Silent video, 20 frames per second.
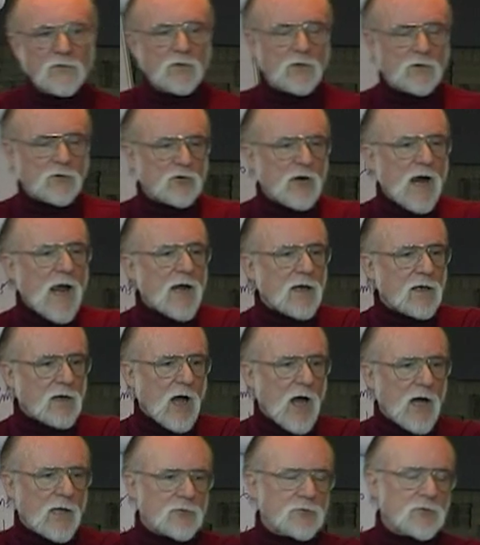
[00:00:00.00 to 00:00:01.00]
to track
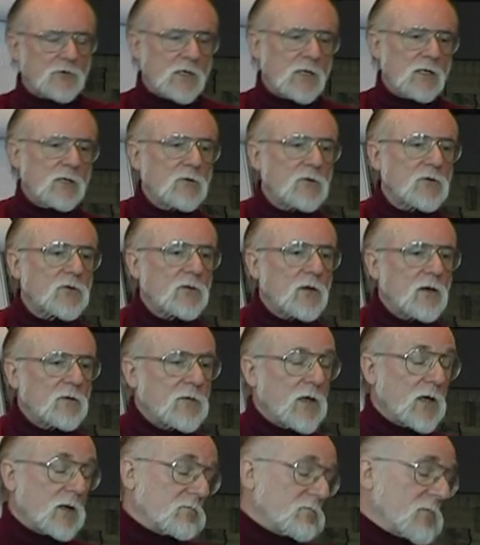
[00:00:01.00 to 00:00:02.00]
hot trends uh,
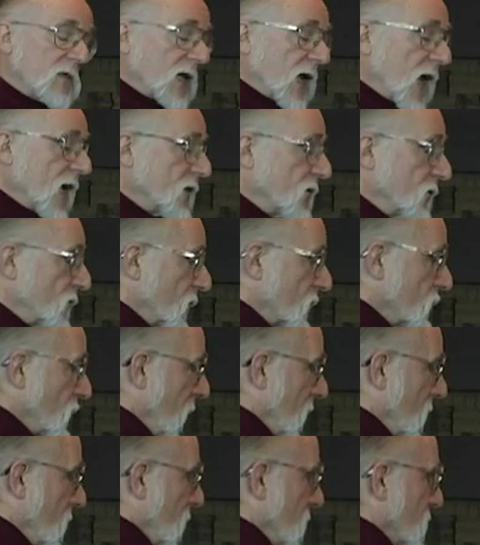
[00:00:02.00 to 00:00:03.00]
that, that I use to
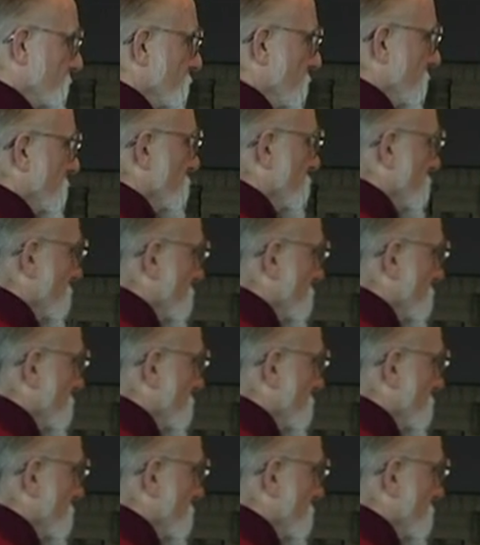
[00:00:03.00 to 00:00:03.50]
track hot trends